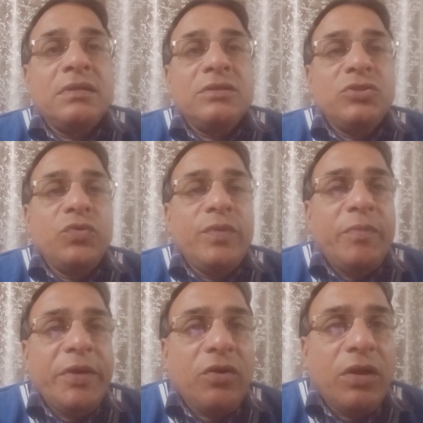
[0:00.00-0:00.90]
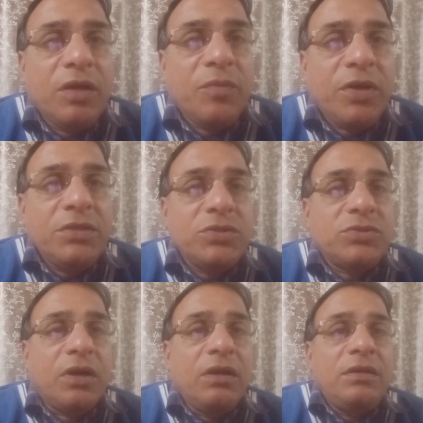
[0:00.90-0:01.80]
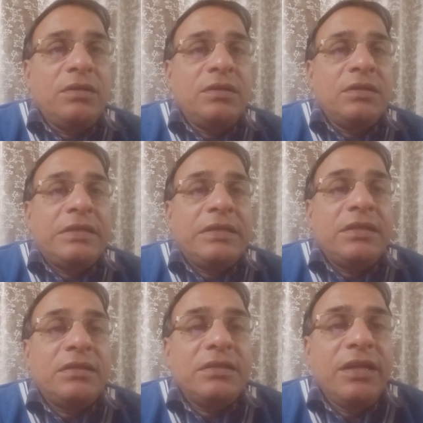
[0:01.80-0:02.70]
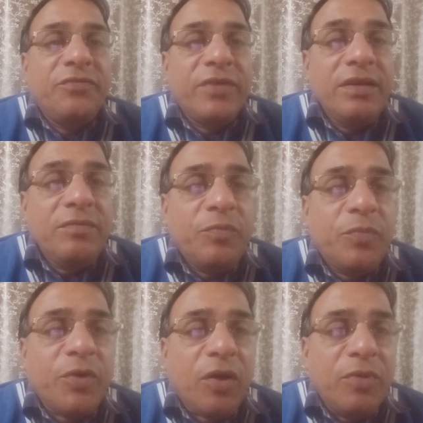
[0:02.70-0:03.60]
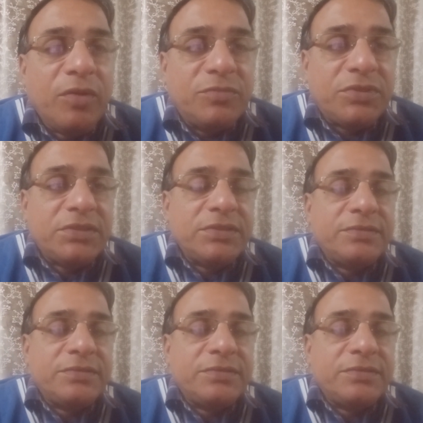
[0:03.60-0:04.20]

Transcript: you will be called upon to solve different problems.